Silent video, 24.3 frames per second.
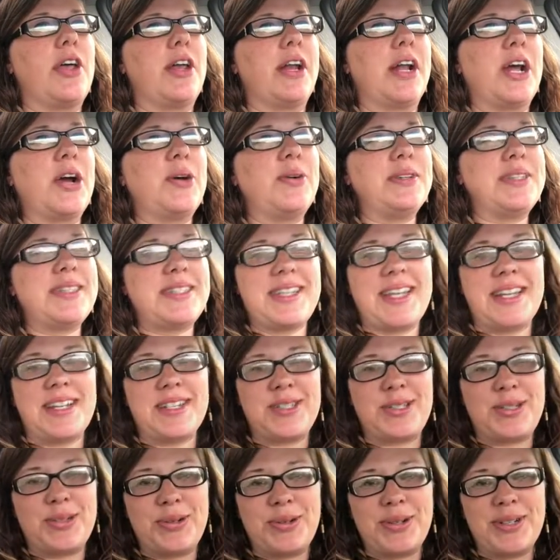and I always
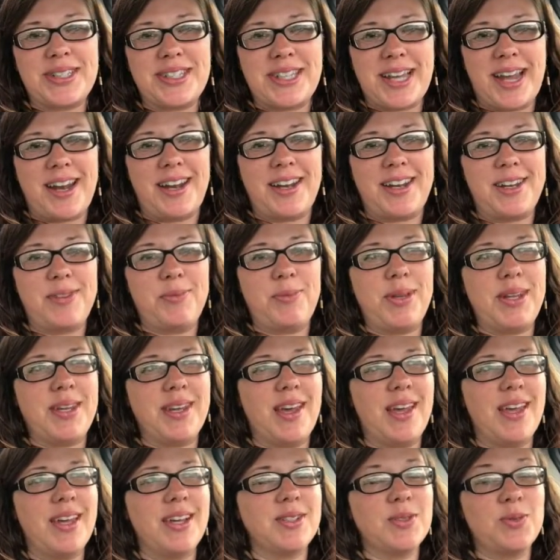get so excited
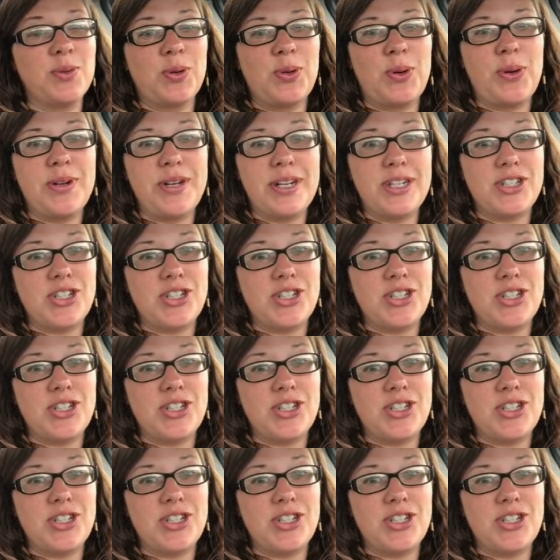because we're going